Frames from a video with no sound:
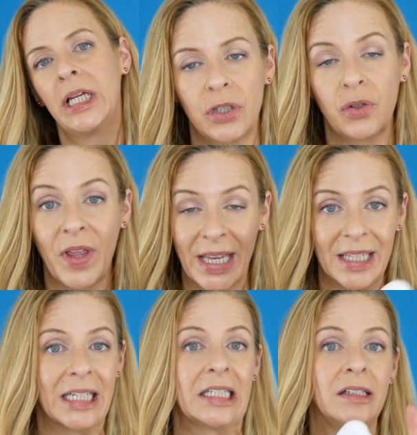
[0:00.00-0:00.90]
so that
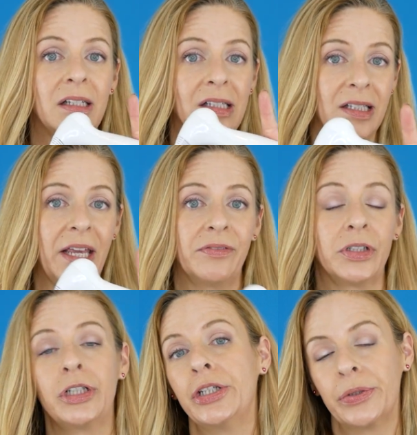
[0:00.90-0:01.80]
it is safe
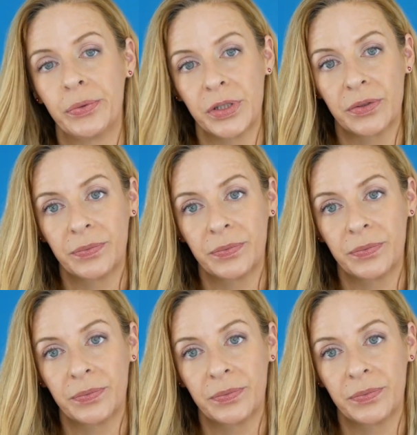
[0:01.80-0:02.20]
to use.